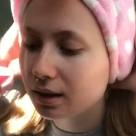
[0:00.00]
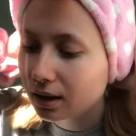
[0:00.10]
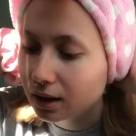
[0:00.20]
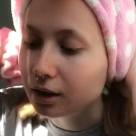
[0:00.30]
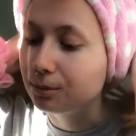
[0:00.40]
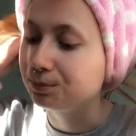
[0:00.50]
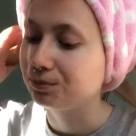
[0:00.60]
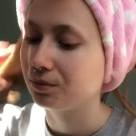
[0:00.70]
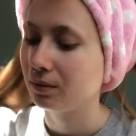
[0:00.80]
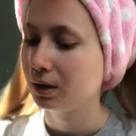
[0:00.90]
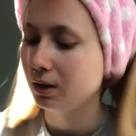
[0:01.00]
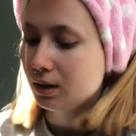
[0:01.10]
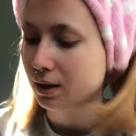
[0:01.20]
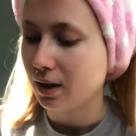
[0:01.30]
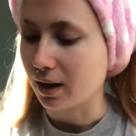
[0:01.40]
And
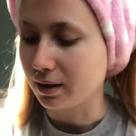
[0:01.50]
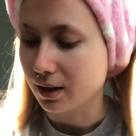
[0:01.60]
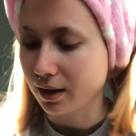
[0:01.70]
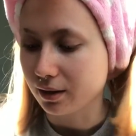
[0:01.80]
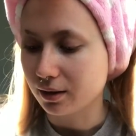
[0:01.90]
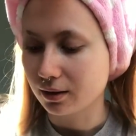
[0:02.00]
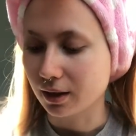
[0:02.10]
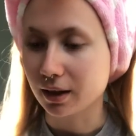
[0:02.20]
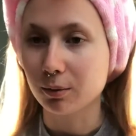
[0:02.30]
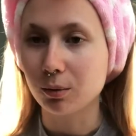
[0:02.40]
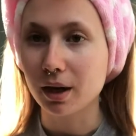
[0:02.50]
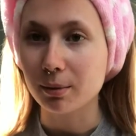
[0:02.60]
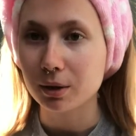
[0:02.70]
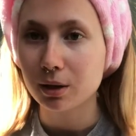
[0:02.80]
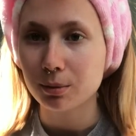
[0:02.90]
then I
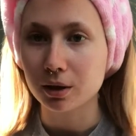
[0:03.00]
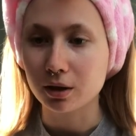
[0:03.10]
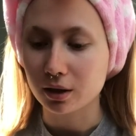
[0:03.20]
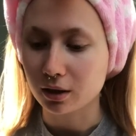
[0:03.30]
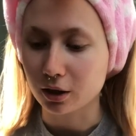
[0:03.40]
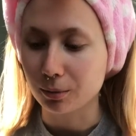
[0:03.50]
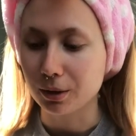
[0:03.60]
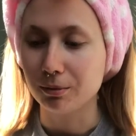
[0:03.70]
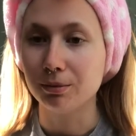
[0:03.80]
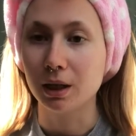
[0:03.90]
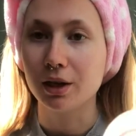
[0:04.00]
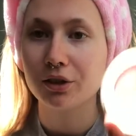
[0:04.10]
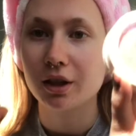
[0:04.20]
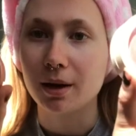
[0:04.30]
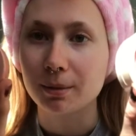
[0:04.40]
am gonna put on a little bit of
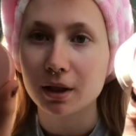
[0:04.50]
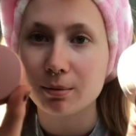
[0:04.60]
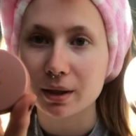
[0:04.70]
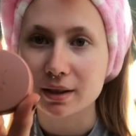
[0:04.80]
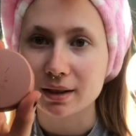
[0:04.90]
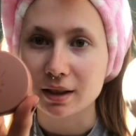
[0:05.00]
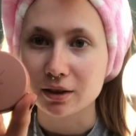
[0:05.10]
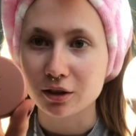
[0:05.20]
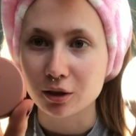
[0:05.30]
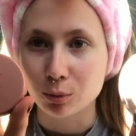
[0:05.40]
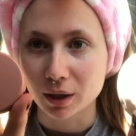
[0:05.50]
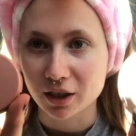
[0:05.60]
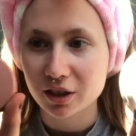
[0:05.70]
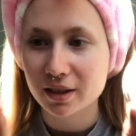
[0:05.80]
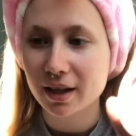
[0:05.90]
blush. I'm gonna mix these two
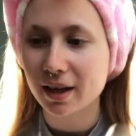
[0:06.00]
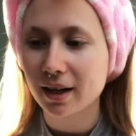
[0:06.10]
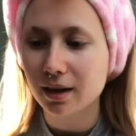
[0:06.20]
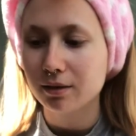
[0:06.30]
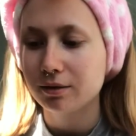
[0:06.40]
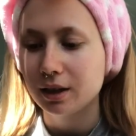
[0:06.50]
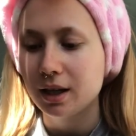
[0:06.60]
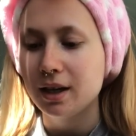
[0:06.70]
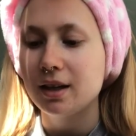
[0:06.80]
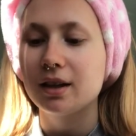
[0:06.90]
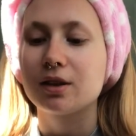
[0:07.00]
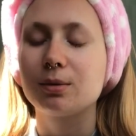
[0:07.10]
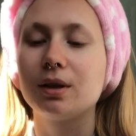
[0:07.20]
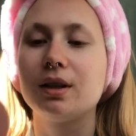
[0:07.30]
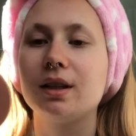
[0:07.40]
blushes that I have. This
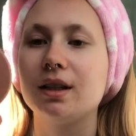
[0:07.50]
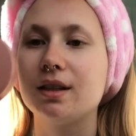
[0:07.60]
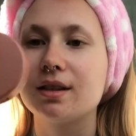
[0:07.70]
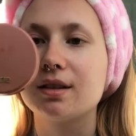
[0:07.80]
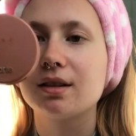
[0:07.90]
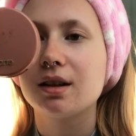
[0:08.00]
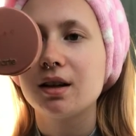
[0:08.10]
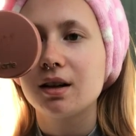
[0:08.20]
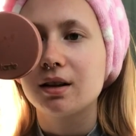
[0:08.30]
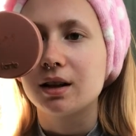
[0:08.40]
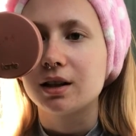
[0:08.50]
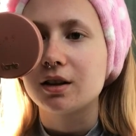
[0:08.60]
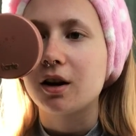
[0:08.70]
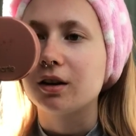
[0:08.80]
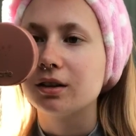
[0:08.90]
one is the
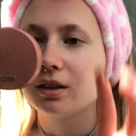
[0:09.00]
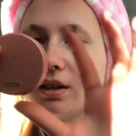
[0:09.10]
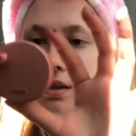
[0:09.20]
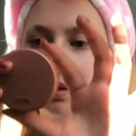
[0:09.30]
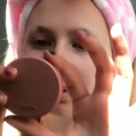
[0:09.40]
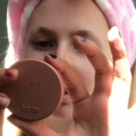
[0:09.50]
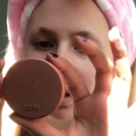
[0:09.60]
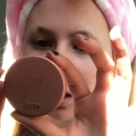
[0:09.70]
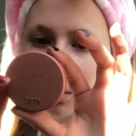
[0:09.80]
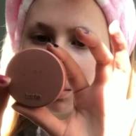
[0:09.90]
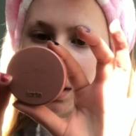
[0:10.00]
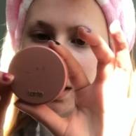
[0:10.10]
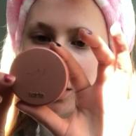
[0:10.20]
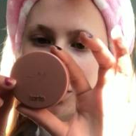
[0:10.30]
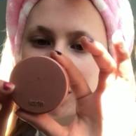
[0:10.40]
Tarte
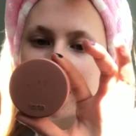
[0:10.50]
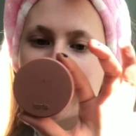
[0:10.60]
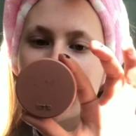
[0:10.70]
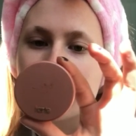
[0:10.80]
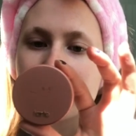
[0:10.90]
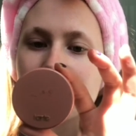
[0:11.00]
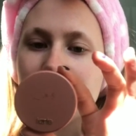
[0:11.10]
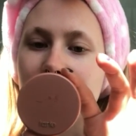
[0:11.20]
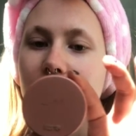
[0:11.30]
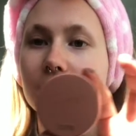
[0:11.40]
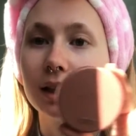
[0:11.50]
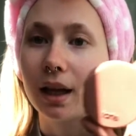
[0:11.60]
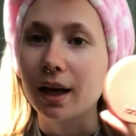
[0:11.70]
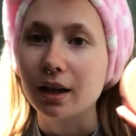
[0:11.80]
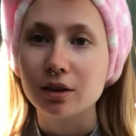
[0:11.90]
blush, the Amazonian Clay